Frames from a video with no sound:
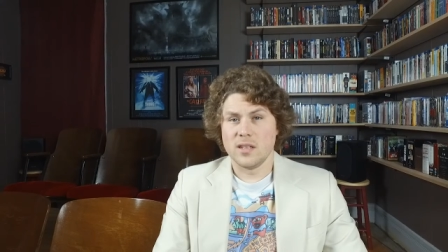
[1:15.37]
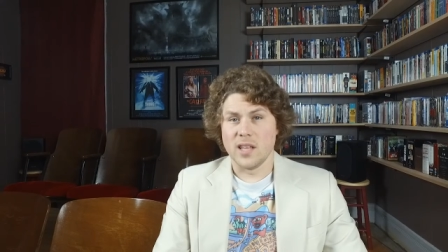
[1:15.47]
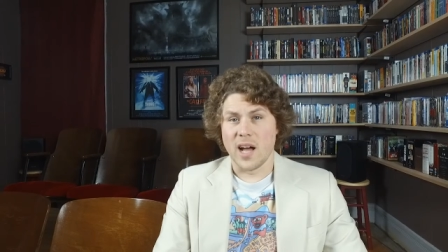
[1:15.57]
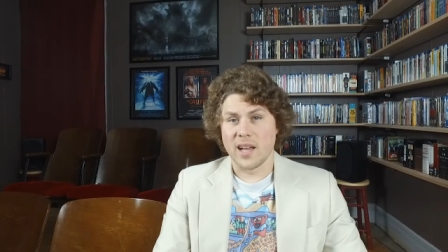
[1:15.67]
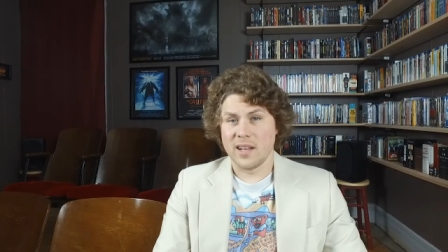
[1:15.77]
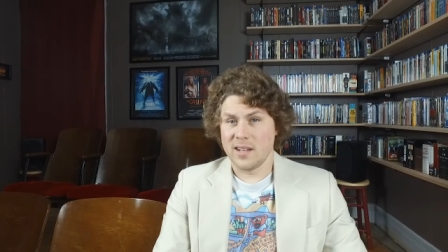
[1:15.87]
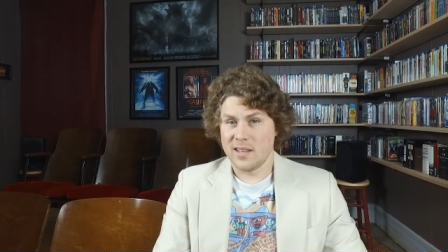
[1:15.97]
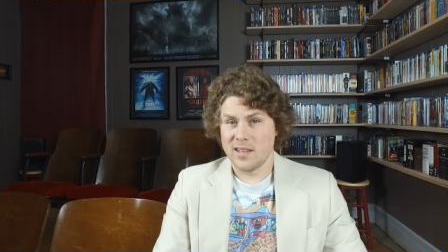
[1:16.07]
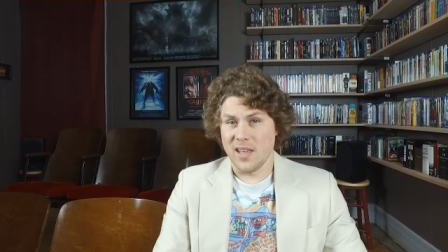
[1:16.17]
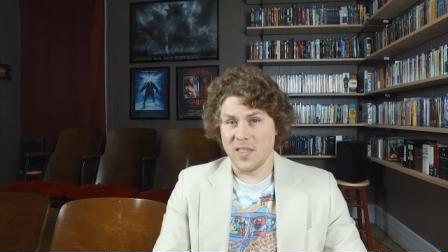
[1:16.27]
Night
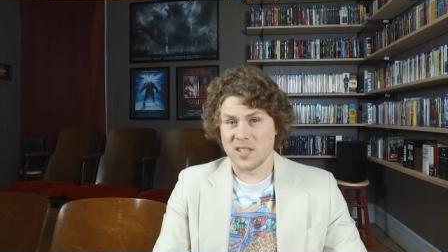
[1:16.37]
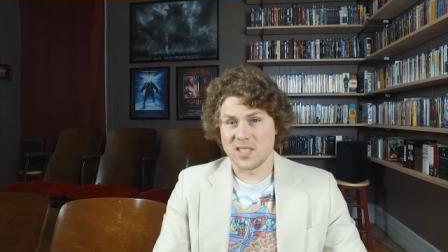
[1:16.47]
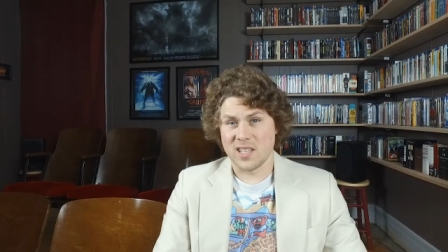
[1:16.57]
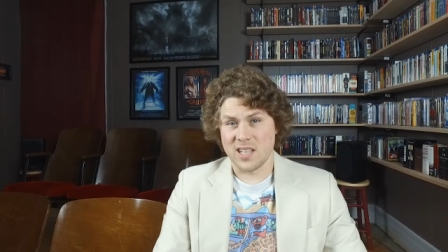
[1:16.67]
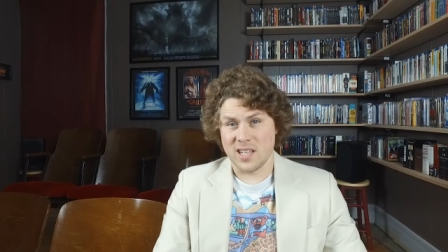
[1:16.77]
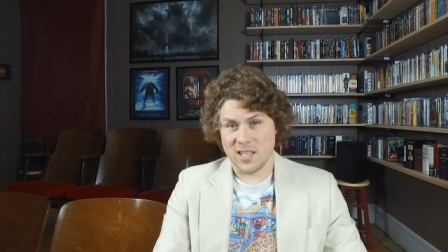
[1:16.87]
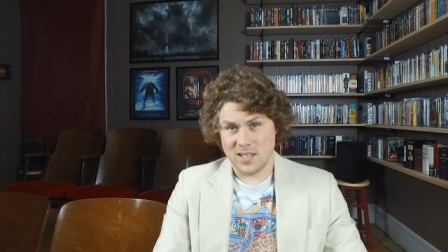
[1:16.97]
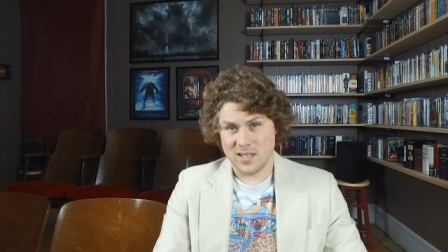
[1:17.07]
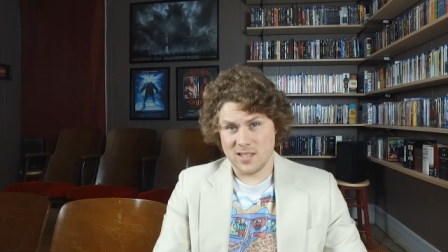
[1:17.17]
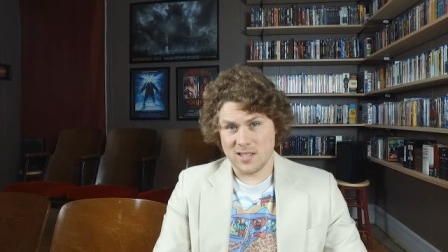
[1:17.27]
in the city.
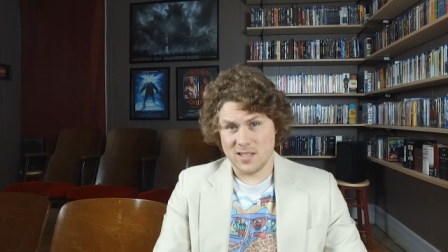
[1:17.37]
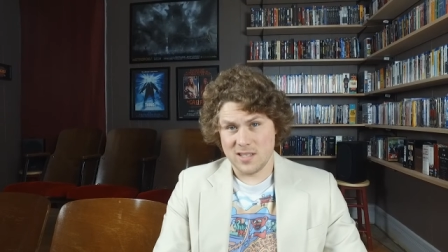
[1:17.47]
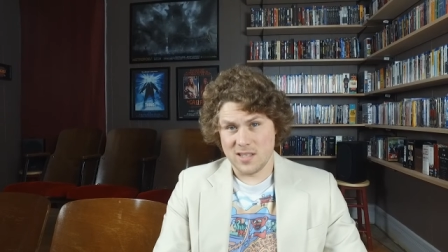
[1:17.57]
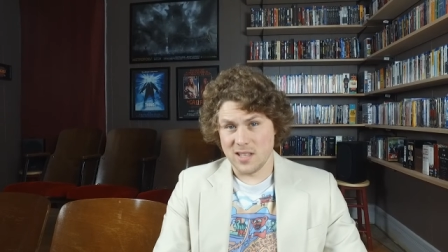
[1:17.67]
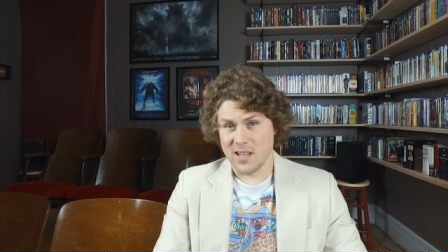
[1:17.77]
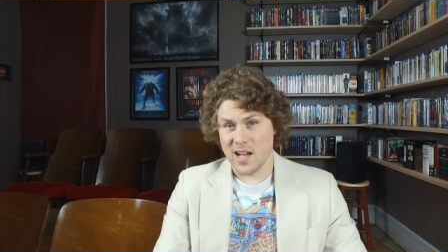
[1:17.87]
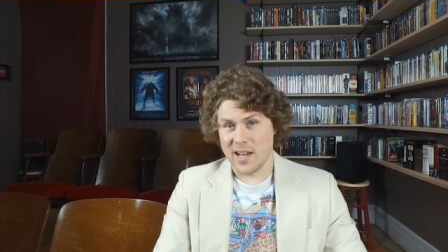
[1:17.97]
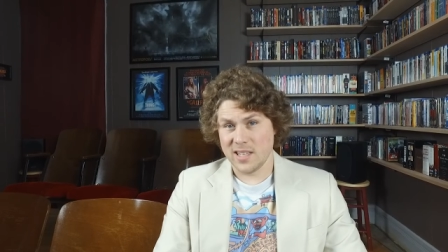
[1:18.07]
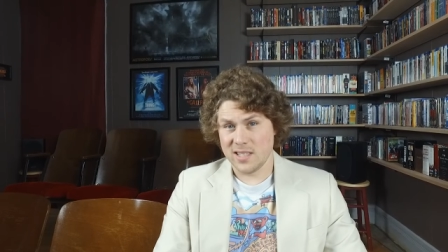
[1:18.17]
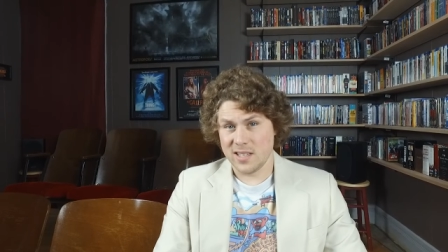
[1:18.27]
The
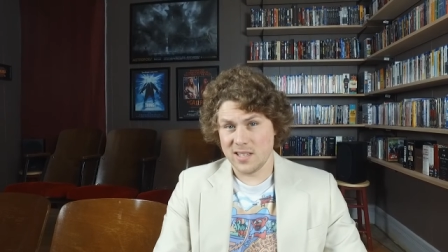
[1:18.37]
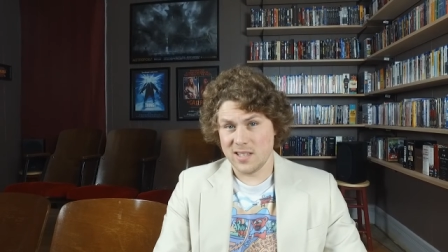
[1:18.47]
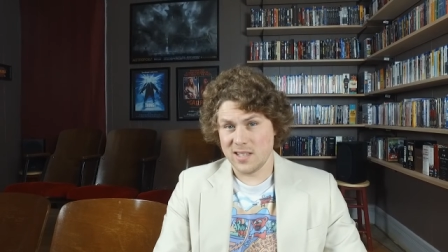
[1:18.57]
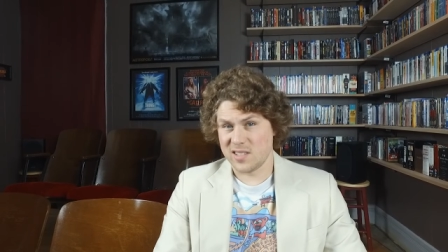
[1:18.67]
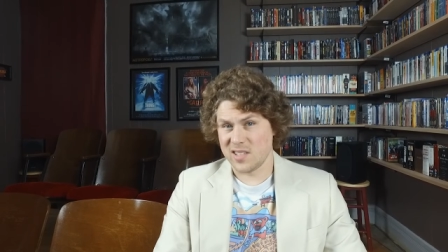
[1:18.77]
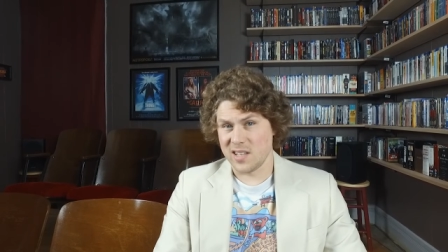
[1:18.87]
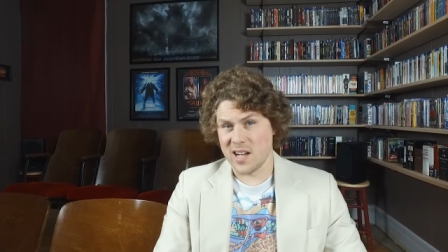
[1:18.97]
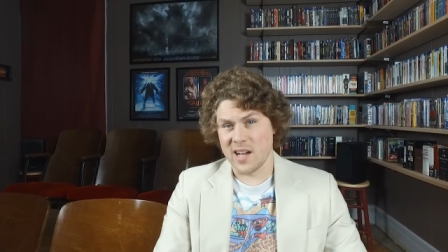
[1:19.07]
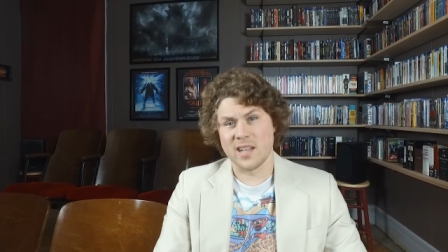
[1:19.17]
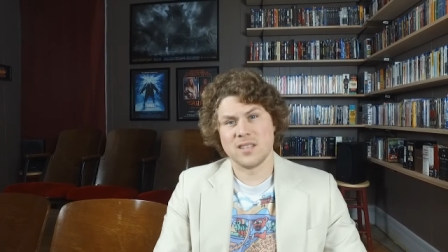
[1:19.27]
night is
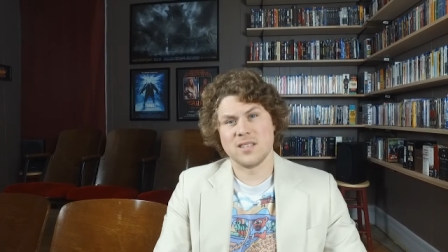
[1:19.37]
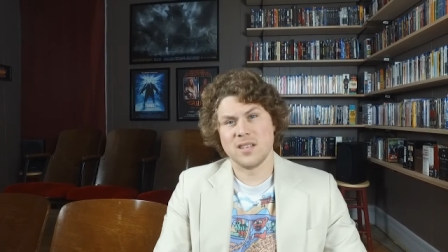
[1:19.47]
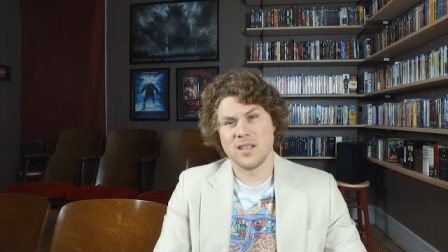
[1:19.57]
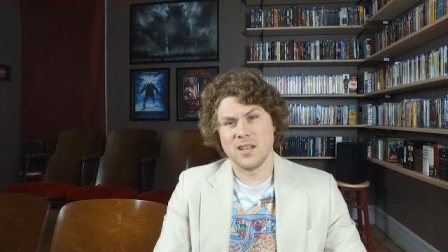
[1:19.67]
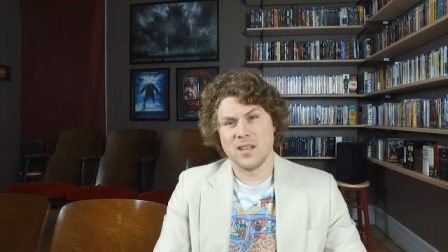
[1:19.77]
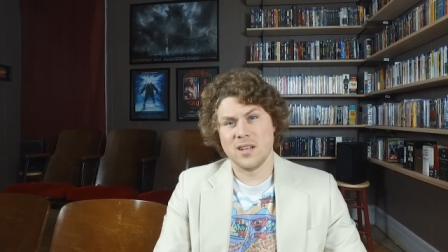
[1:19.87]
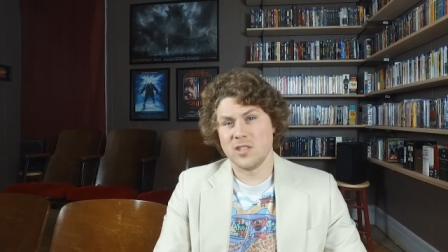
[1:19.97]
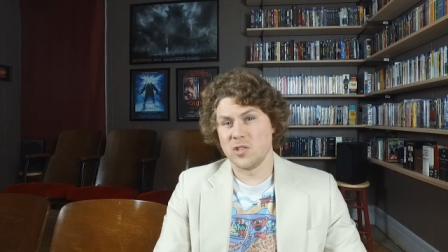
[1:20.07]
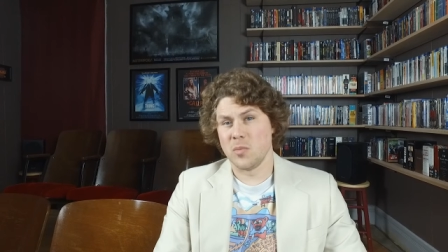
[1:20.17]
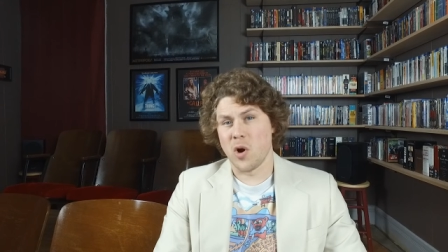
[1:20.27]
tonight,
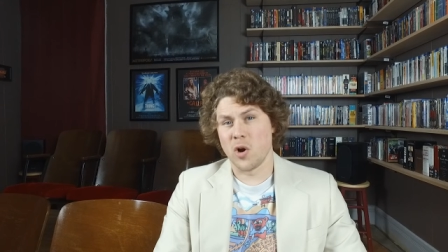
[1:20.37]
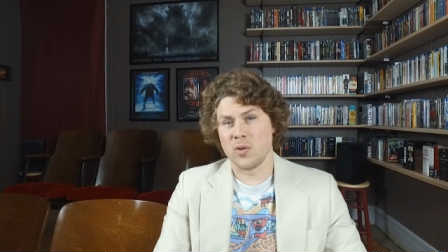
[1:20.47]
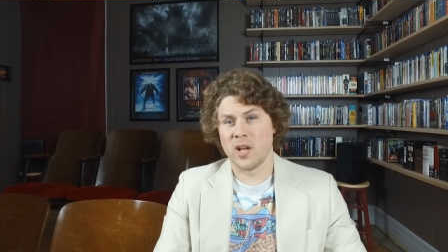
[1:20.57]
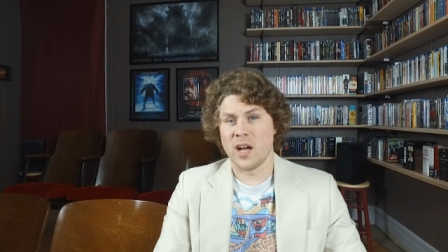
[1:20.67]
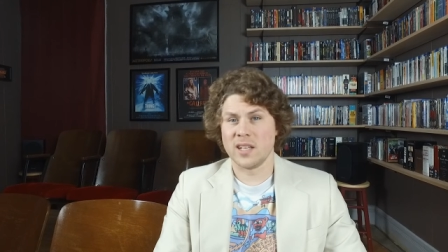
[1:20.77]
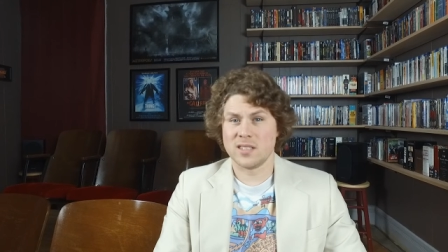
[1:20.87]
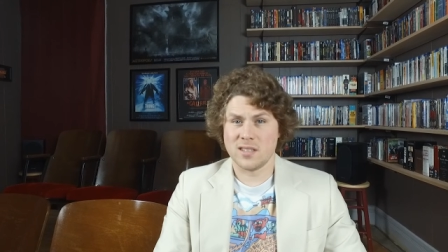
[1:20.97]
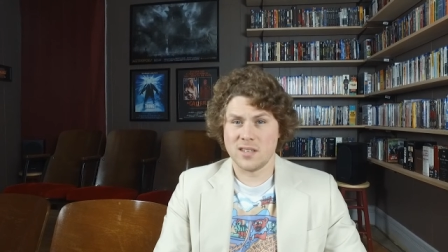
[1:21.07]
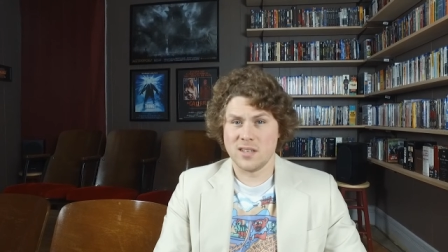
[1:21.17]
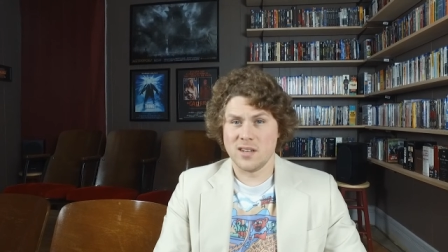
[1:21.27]
tomorrow
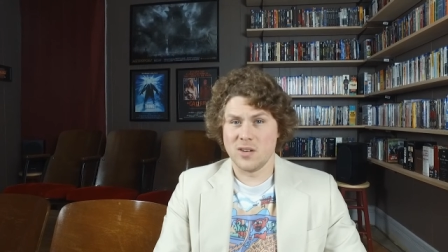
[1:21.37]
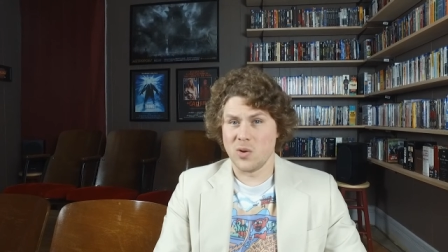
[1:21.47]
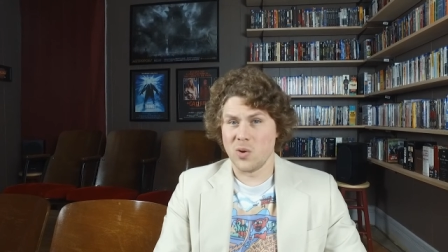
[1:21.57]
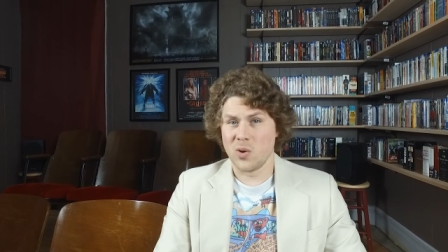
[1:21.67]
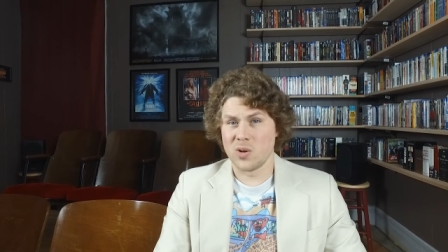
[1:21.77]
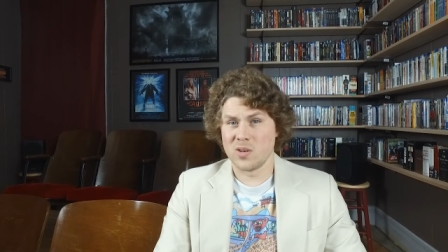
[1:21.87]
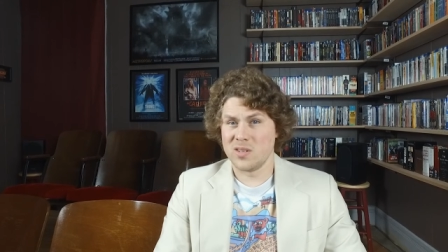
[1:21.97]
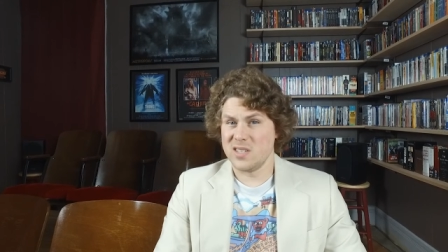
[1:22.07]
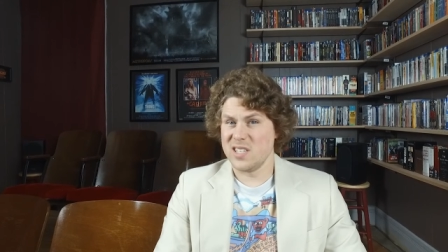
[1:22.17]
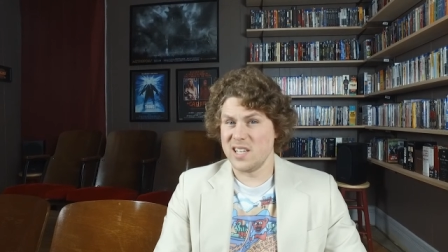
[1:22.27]
night,
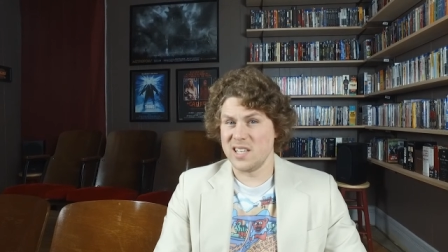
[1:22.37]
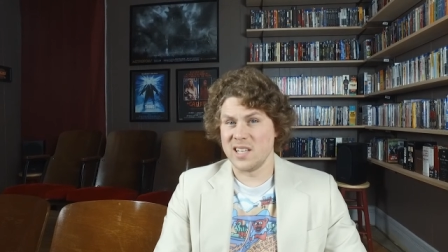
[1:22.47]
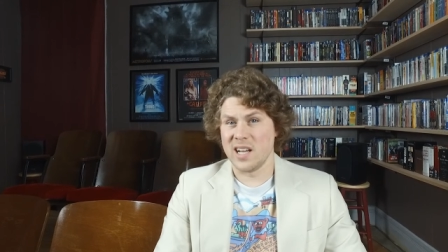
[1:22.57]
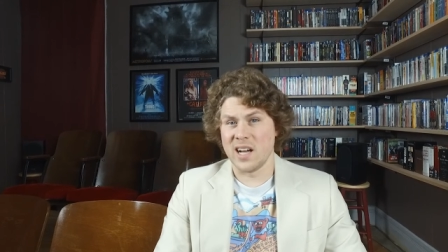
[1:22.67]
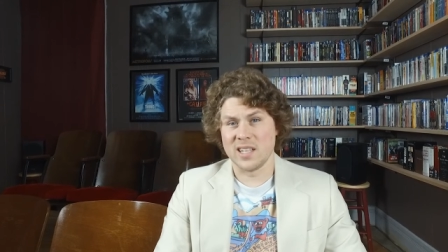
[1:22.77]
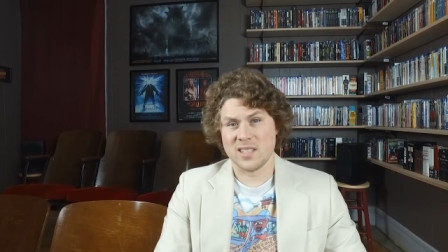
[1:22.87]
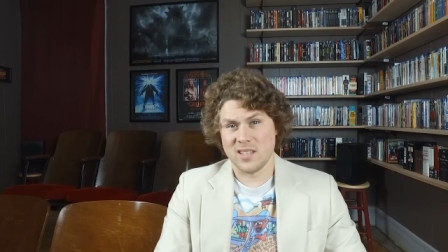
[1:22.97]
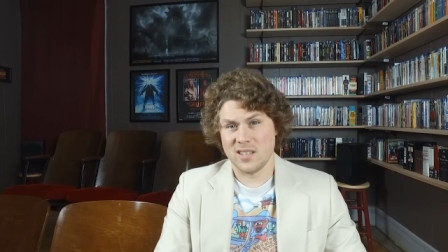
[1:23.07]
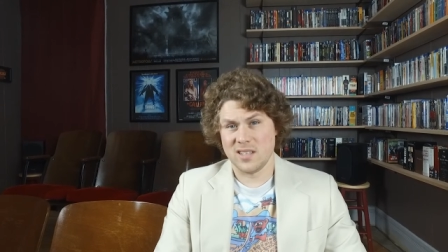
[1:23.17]
or any night.